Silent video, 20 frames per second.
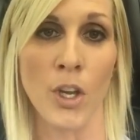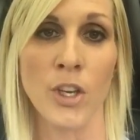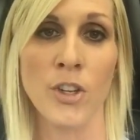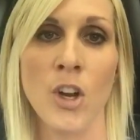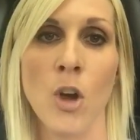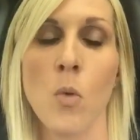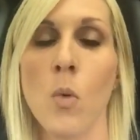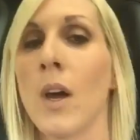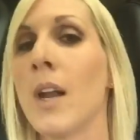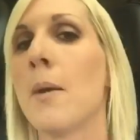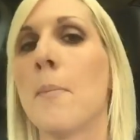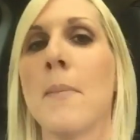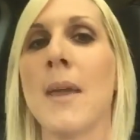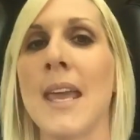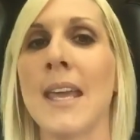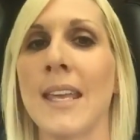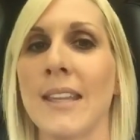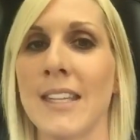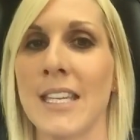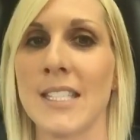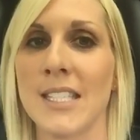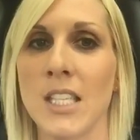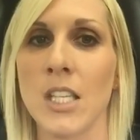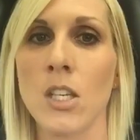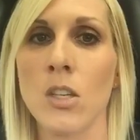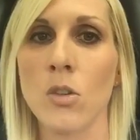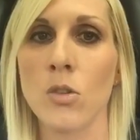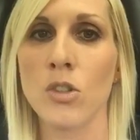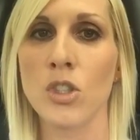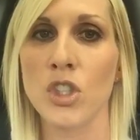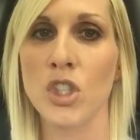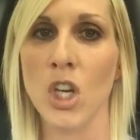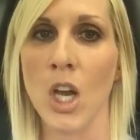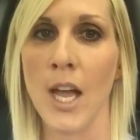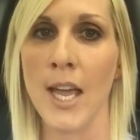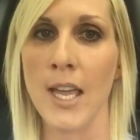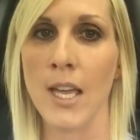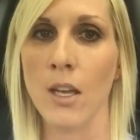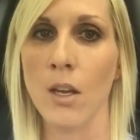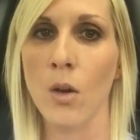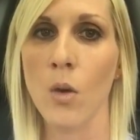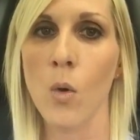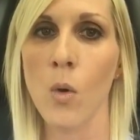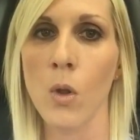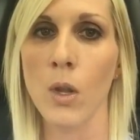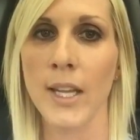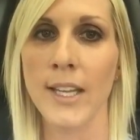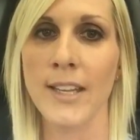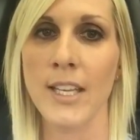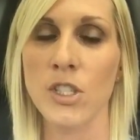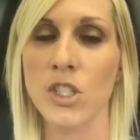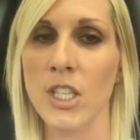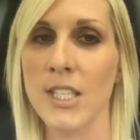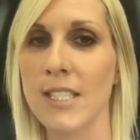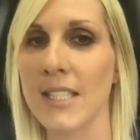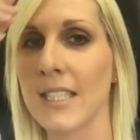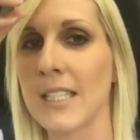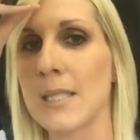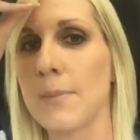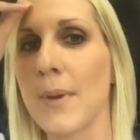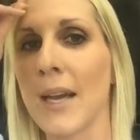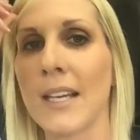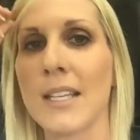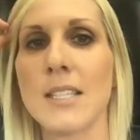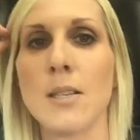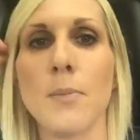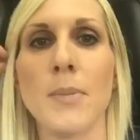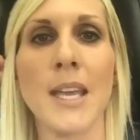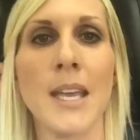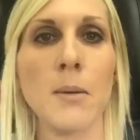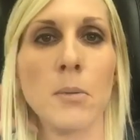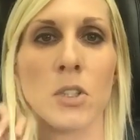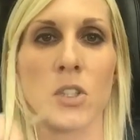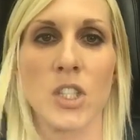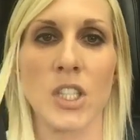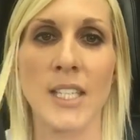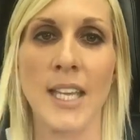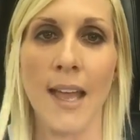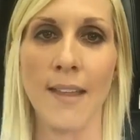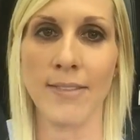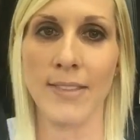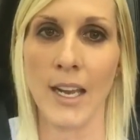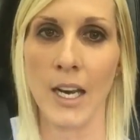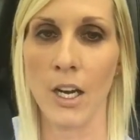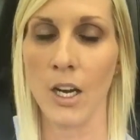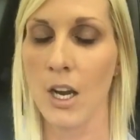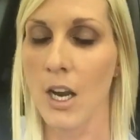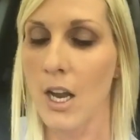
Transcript: You don't want to make this huge giant goal and then just expect to be able to get there.